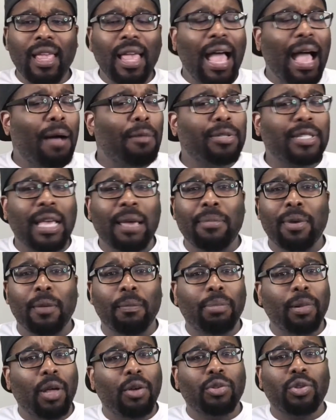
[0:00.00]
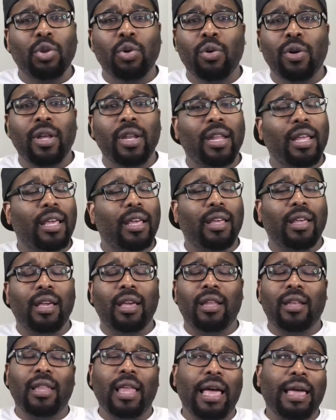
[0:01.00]
I was able to blow through it in,
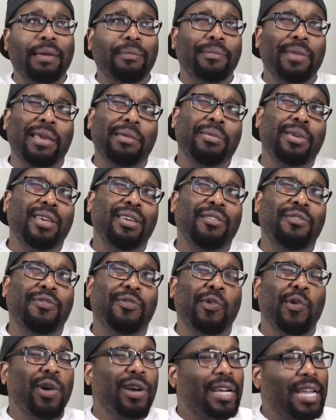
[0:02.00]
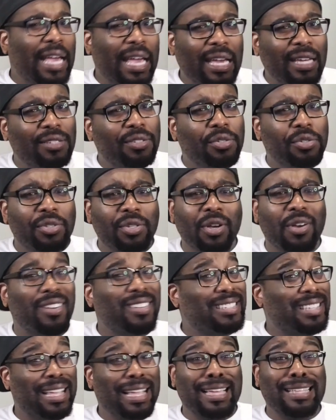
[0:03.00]
in like maybe four days or so
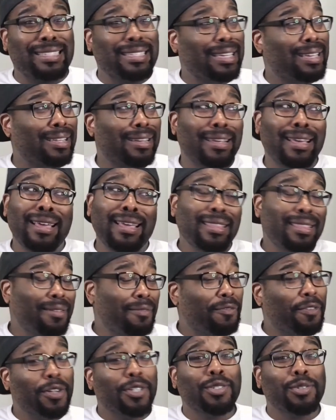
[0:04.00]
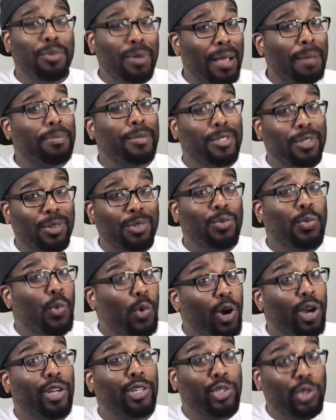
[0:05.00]
because, like I said, them first two episodes
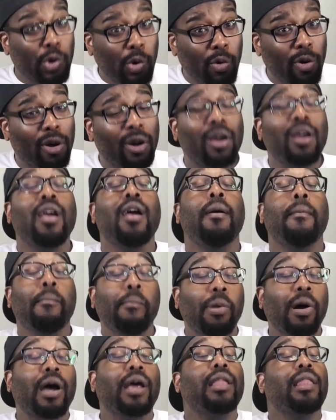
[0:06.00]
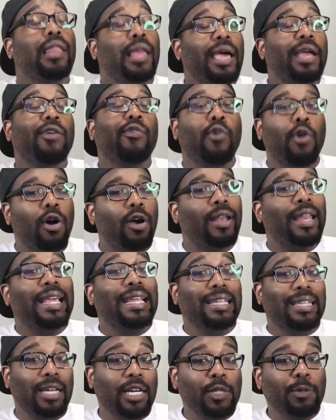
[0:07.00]
were a chore, but later on
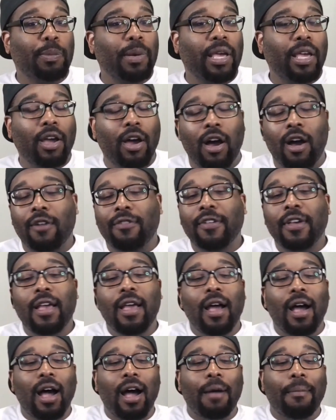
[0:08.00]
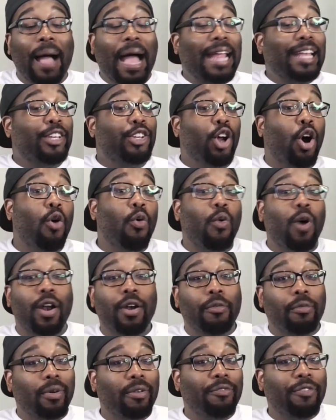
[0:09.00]
it does pay off. Um, I don't want
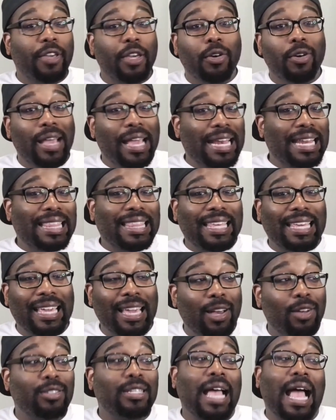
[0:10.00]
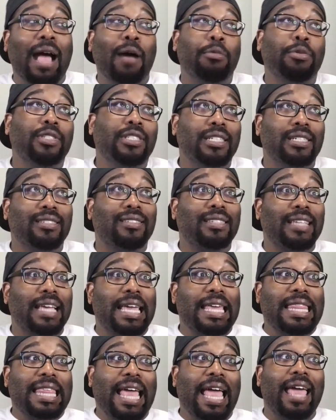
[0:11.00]
to reveal anything else. I will just
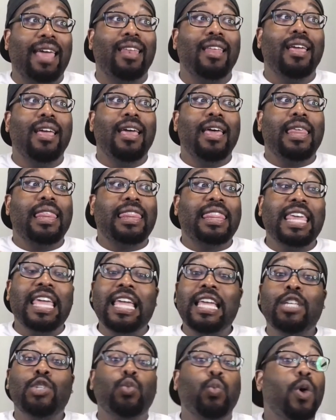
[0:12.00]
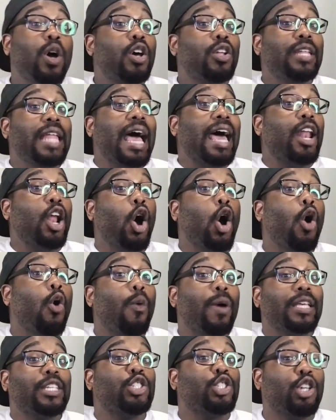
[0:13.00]
say that things will not
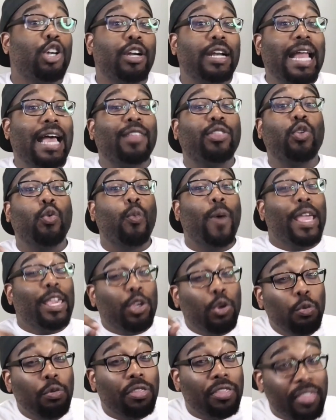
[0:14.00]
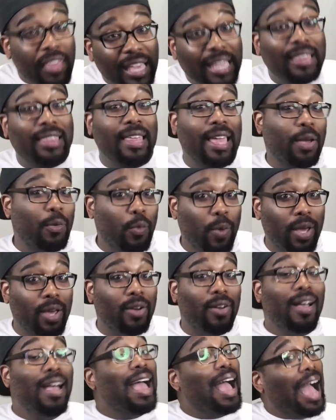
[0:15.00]
always turn out the way you think they
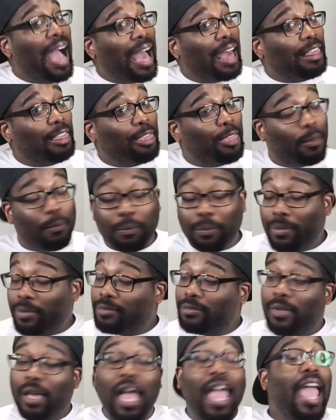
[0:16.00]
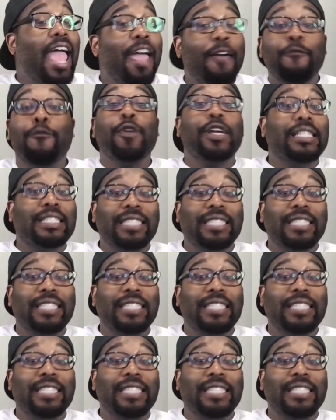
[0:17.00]
will. I every